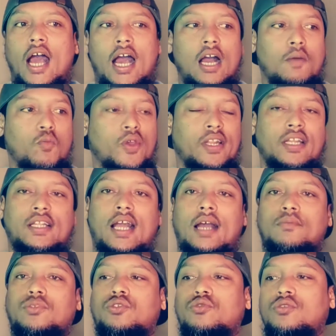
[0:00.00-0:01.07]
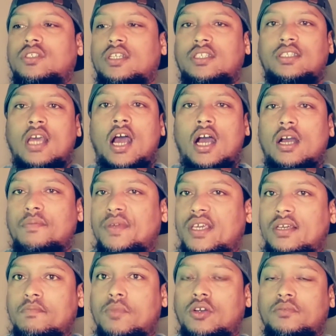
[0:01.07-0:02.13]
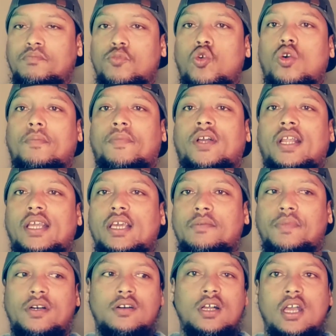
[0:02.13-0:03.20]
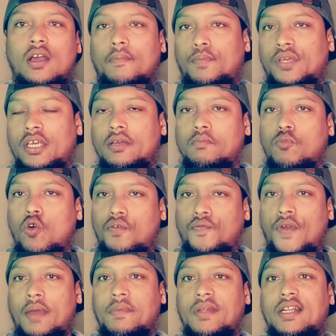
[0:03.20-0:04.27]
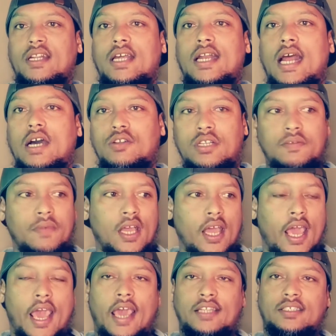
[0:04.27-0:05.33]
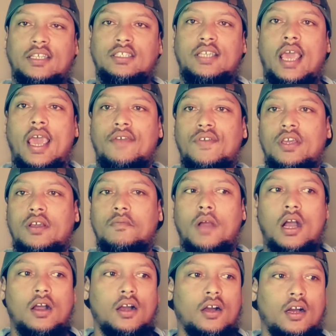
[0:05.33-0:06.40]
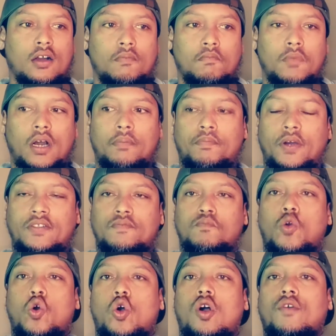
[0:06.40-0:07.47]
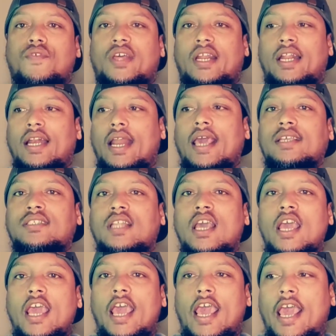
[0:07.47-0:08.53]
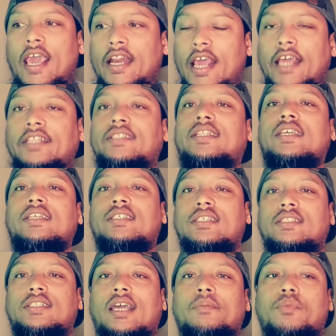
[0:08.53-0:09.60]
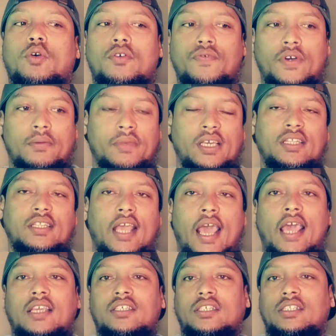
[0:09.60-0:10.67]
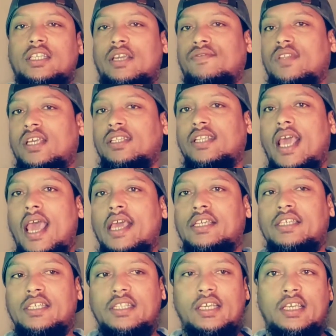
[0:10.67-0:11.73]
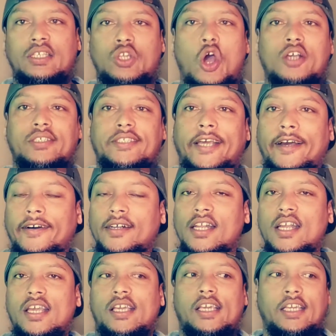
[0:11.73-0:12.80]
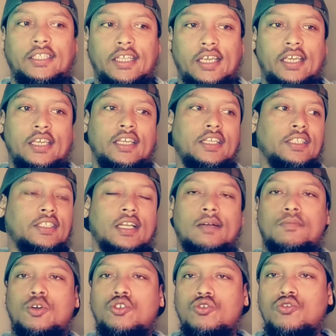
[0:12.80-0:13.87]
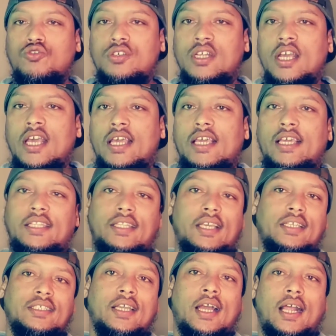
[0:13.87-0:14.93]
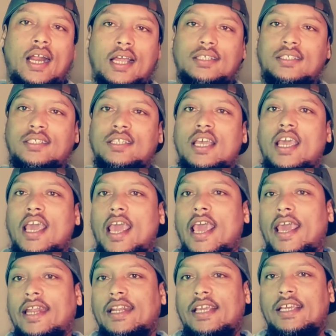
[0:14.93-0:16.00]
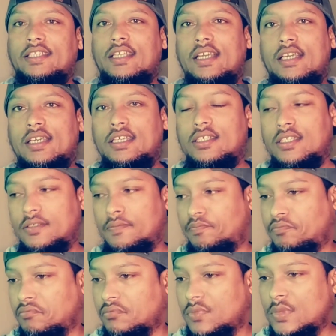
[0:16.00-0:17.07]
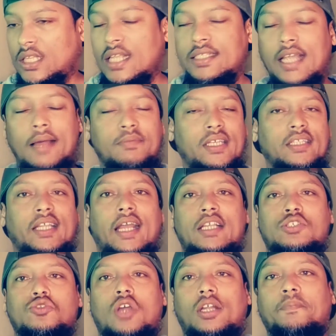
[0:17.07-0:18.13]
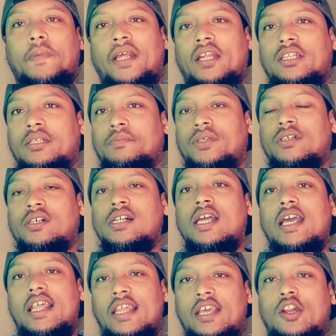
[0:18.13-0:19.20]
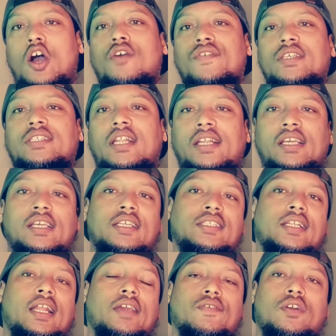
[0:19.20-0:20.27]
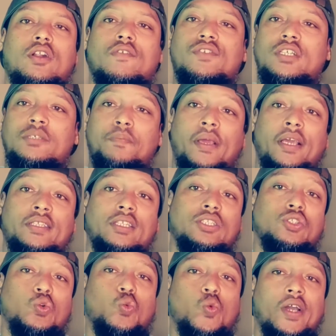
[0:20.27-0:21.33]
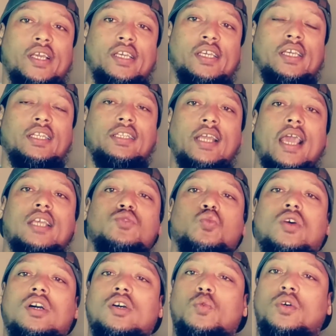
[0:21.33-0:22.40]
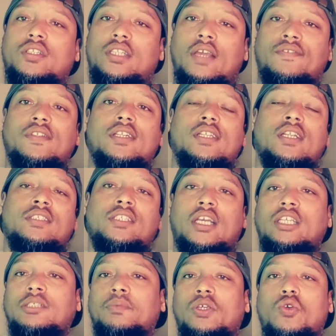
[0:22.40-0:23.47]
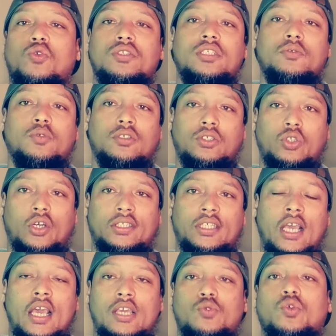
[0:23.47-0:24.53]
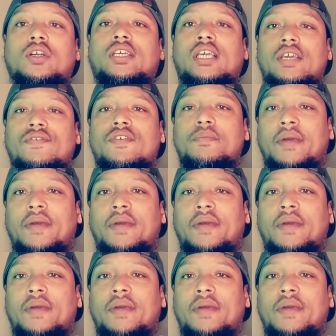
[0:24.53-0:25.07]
when it comes to just her being a bit more agreeable, being more feminine around him, and just having a bit more of a relaxed and decent type of interaction. If the interaction is hostile, it is rude, it is crass, and it is something that is not pleasurable, then obviously his level of respect and the way he interacts will definitely change, because he will give her